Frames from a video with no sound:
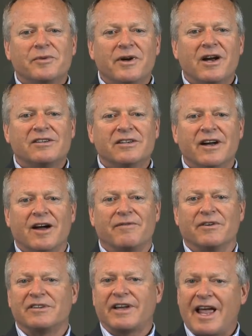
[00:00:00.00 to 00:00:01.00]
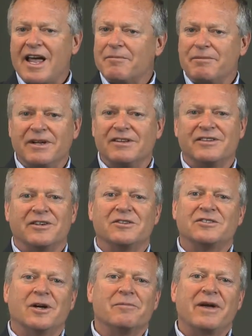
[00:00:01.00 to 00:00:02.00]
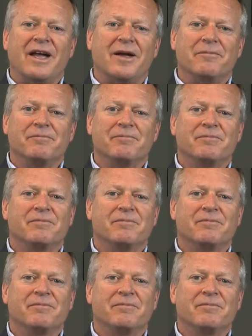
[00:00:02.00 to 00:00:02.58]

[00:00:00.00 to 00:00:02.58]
reduction efforts can't be a zero-sum game.